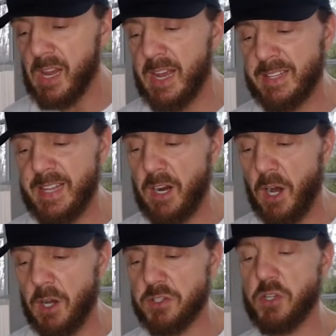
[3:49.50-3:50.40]
And then
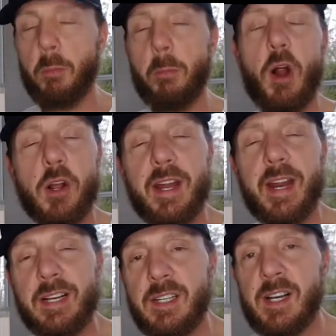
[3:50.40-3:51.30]
also
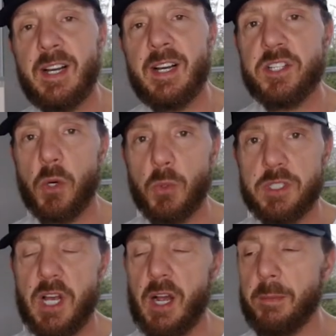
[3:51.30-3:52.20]
marketing. So we'll
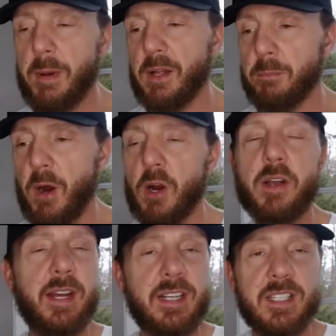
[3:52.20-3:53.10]
talk about
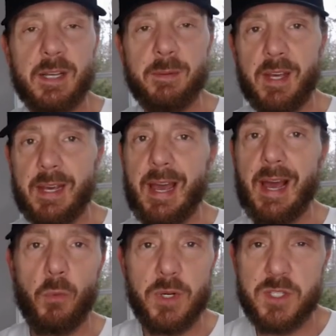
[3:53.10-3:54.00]
marketing, same thing, kind
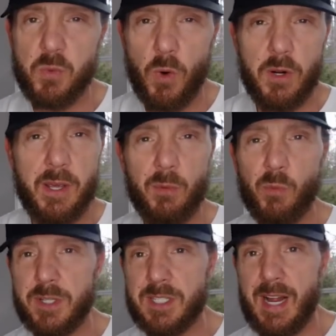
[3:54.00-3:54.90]
of what's working,
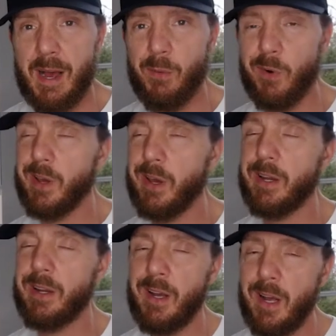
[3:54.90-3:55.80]
what's not
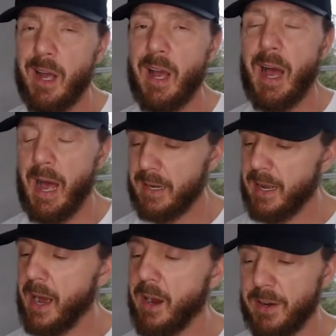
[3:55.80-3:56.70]
working.
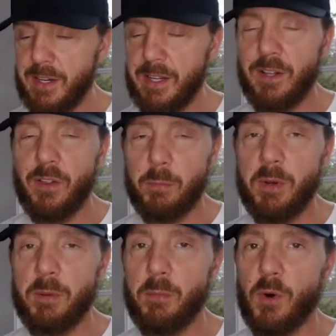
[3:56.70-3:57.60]
I'm going to need a little
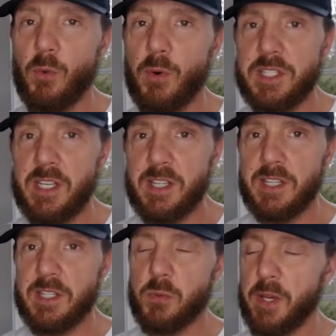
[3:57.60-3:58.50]
bit more whiskey
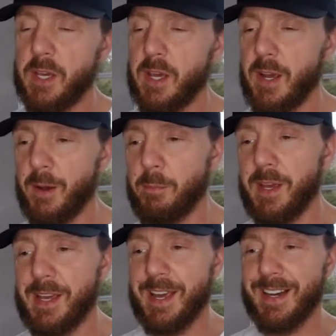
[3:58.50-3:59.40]
this week
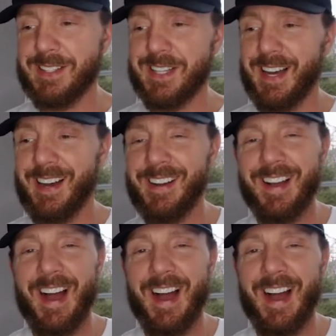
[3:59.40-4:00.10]
because I had